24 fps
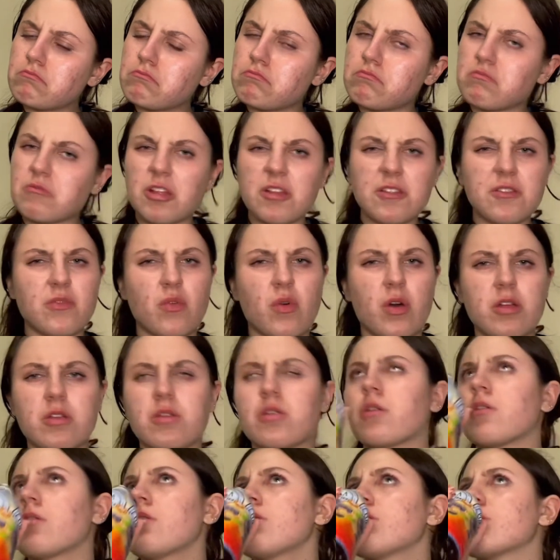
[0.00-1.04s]
That's quite
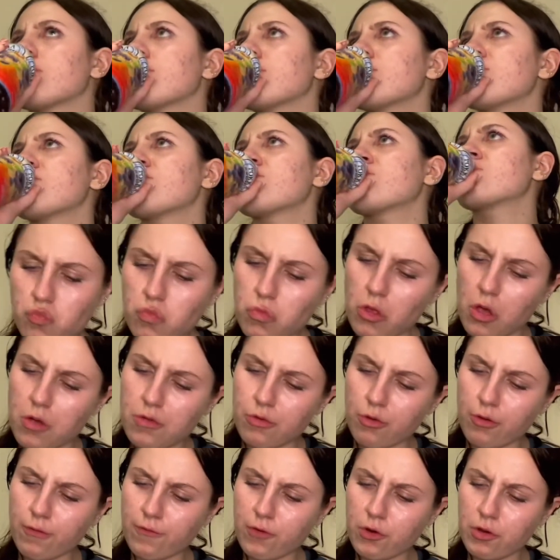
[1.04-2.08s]
nice.
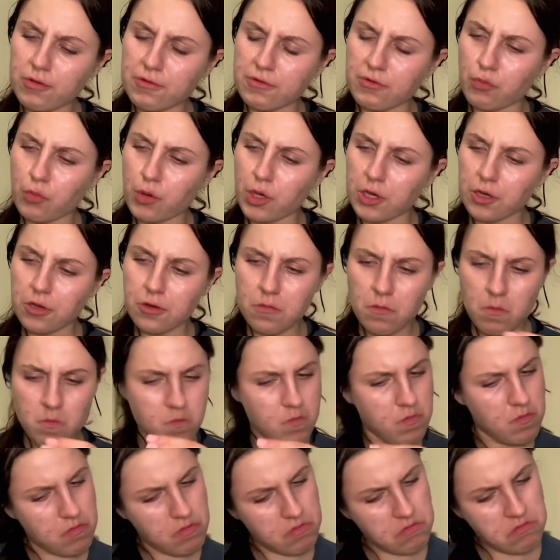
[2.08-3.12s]
Not very sweet.
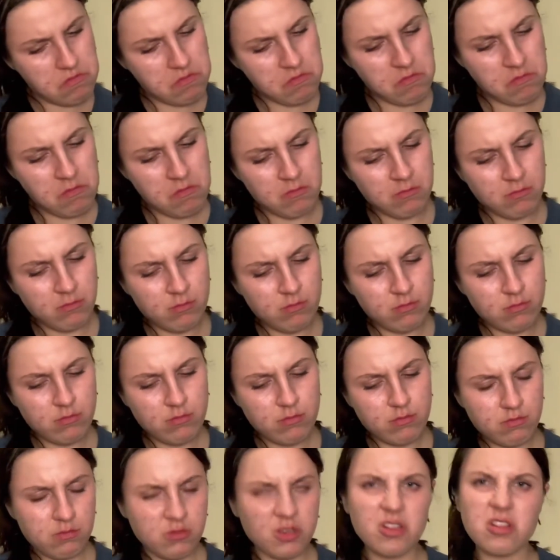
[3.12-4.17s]

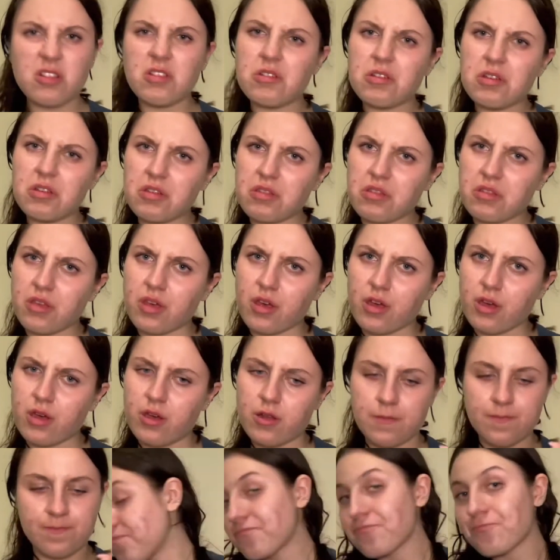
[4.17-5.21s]
I like that.
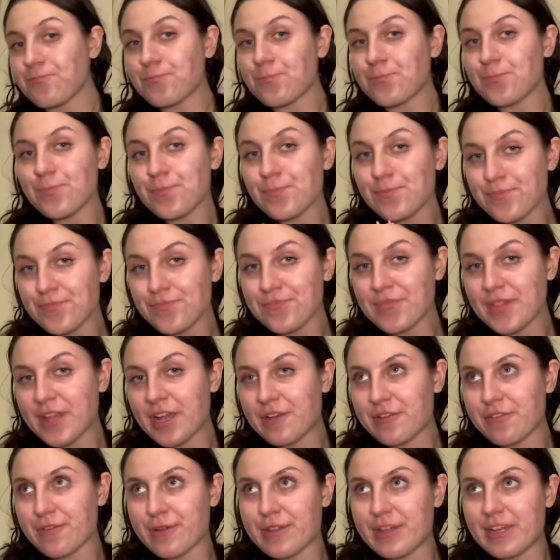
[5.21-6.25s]

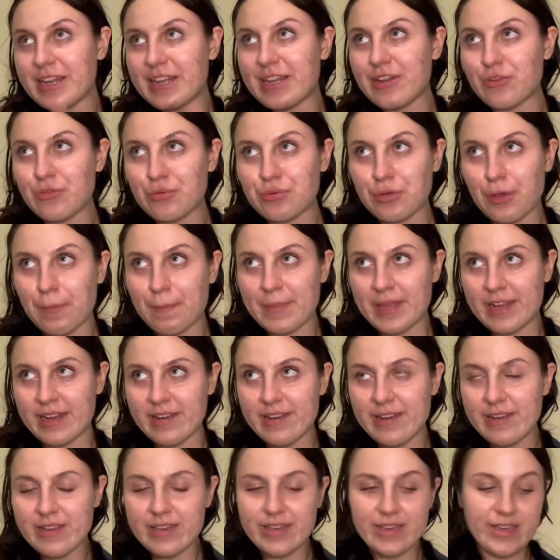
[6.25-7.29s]
So I did a little shopping.
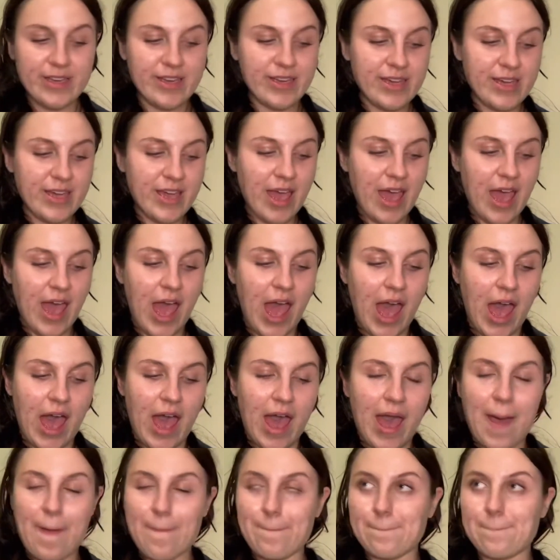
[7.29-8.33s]

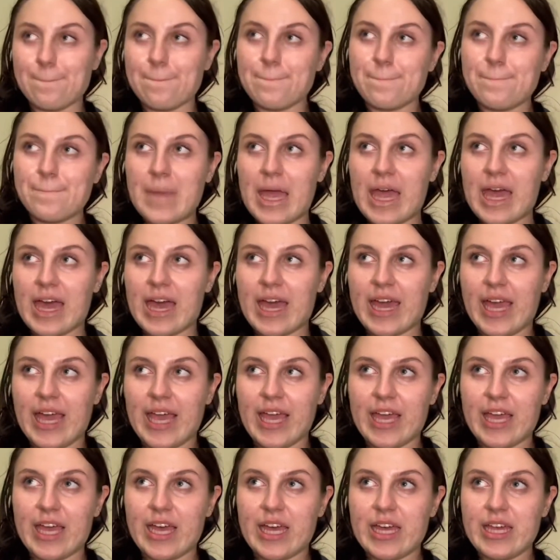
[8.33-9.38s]

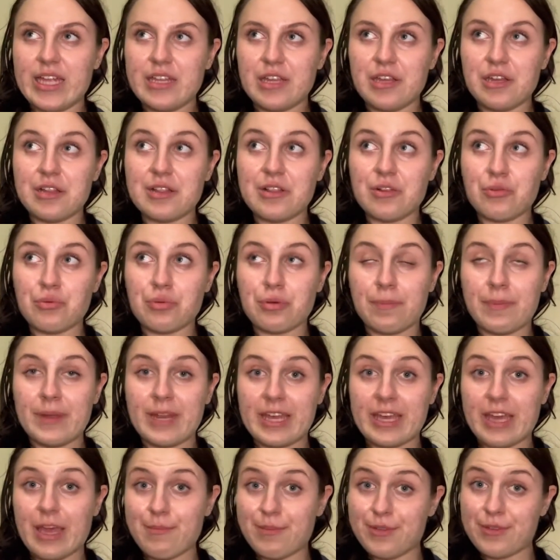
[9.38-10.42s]
I did a little shopping at
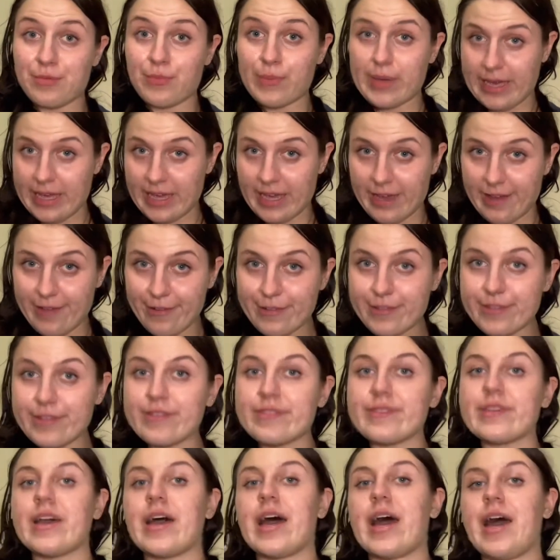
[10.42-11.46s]
Chemist Warehouse.
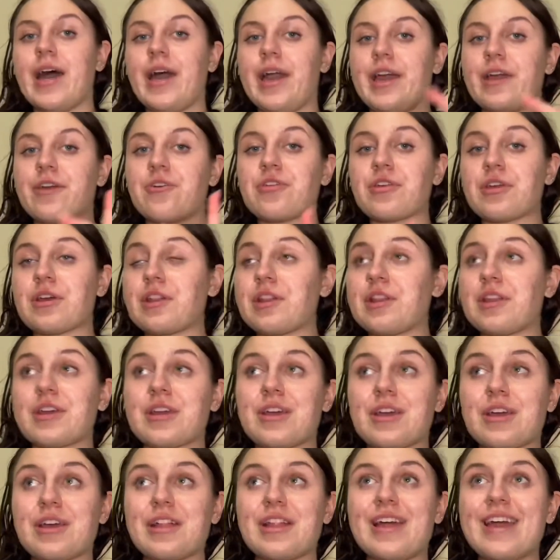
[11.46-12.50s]
I got a click and
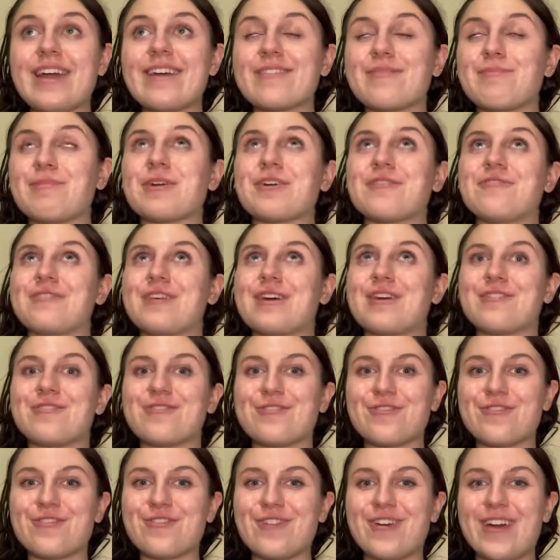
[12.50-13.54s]
collect because I
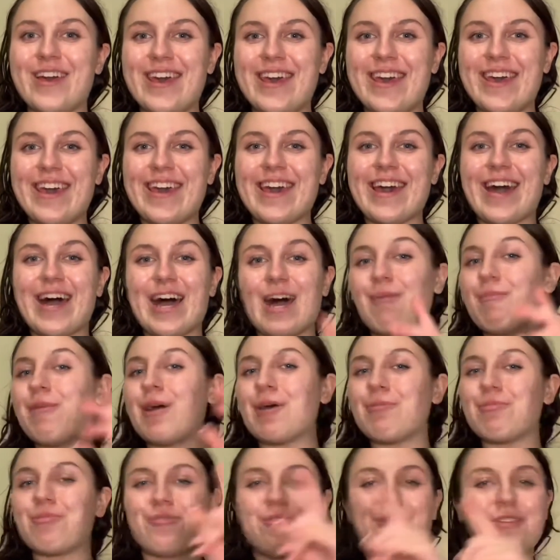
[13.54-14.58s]
saw, I'll
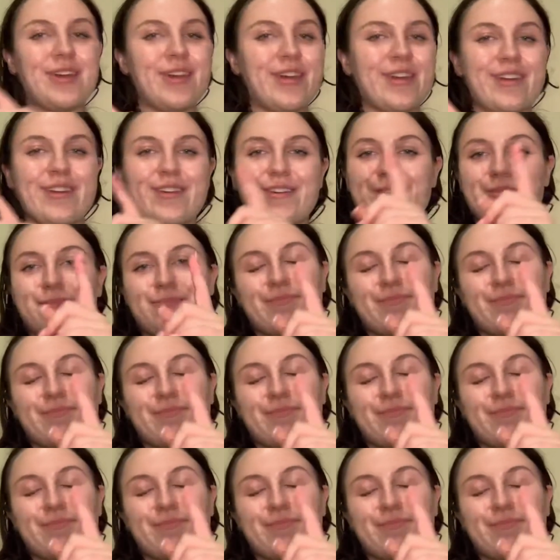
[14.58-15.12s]
put a